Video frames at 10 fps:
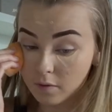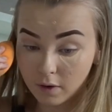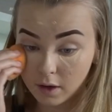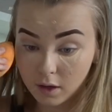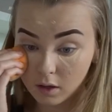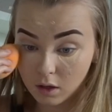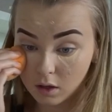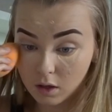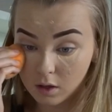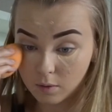Right,
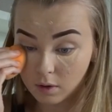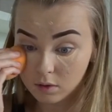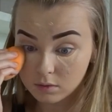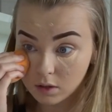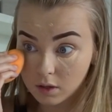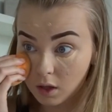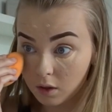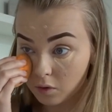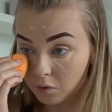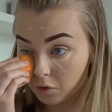while I'm doing
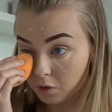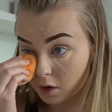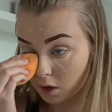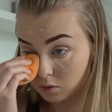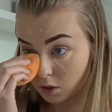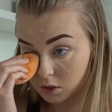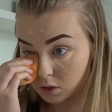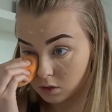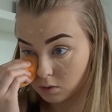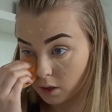this, I'll do the next
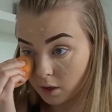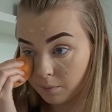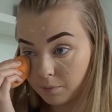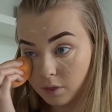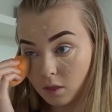question as well.